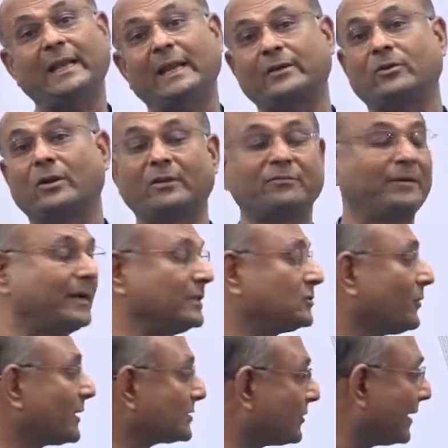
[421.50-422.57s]
electron affinity.
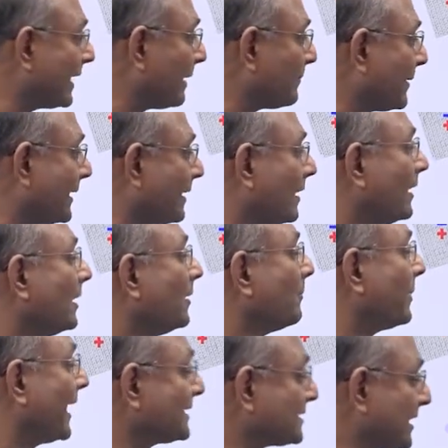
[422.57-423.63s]
So what is going to happen?
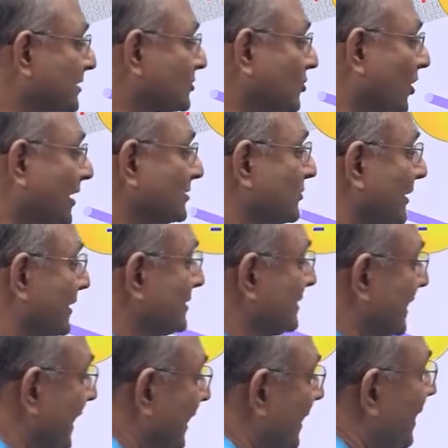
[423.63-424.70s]
Plastic straw is going to
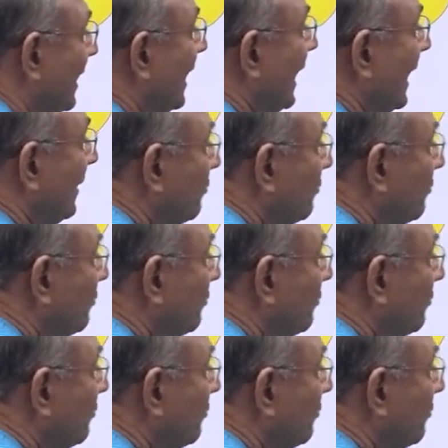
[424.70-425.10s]
say, I